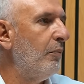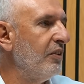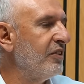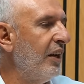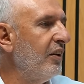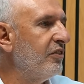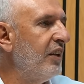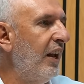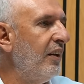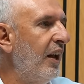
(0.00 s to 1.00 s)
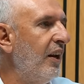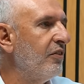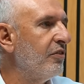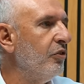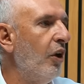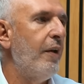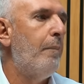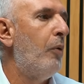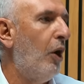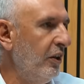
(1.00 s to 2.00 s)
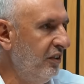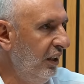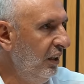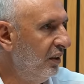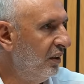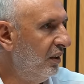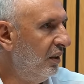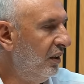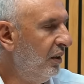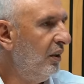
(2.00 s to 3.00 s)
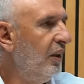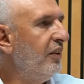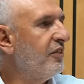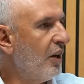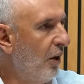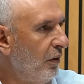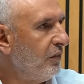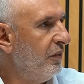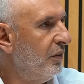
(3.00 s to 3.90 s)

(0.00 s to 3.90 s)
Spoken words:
must understand that it's not a party. It's a cult.